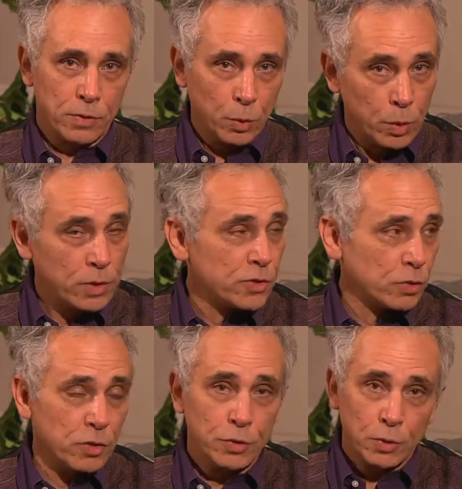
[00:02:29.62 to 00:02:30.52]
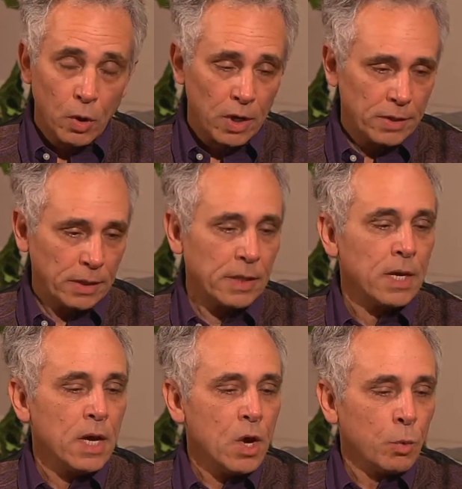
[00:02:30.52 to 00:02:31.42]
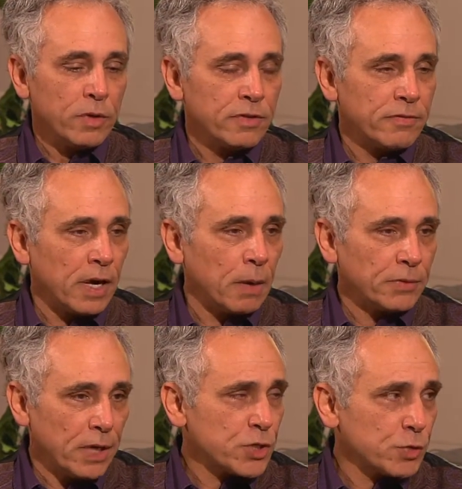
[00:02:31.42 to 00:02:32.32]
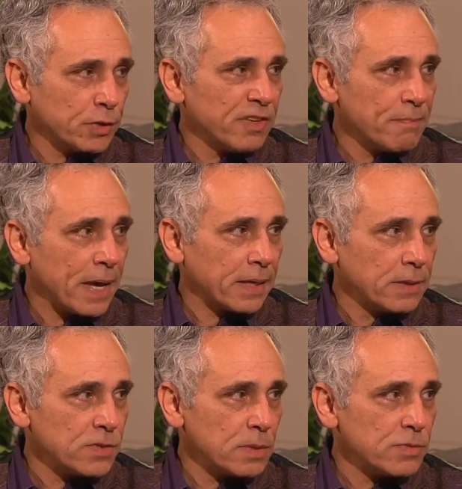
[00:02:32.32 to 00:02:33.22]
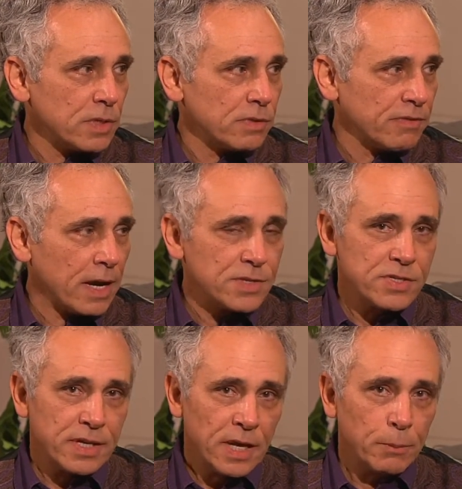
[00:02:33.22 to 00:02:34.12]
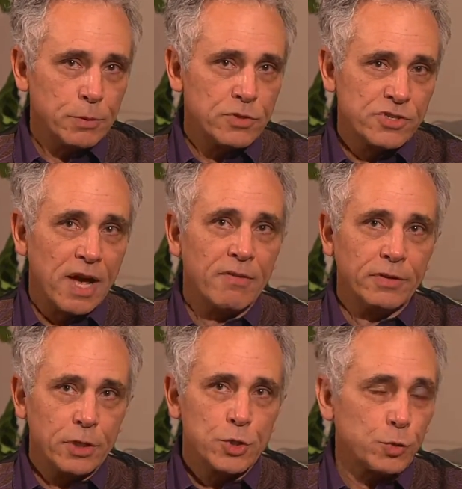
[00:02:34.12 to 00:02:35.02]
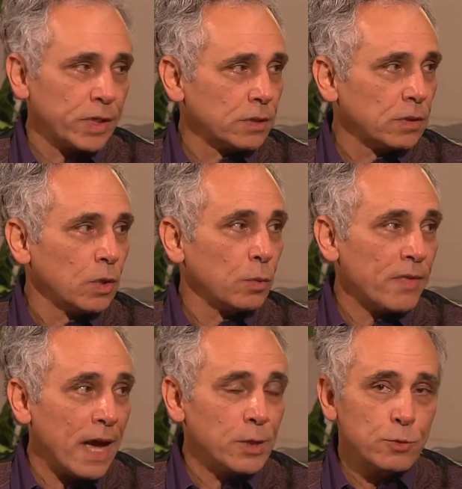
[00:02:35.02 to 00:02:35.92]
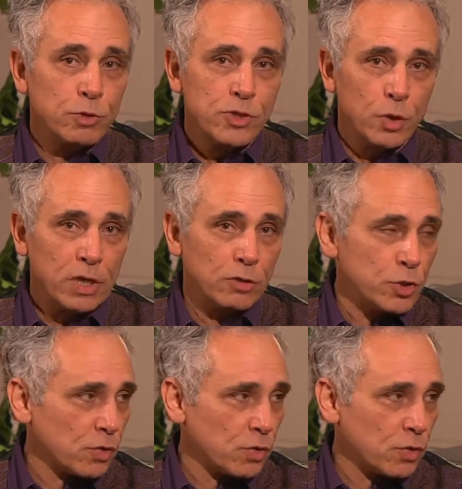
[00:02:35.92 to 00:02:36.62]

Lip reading: the woods or to do gardening. We've developed itch relief mechanisms and devices that help you solve the itch riddle without you resorting to drugs.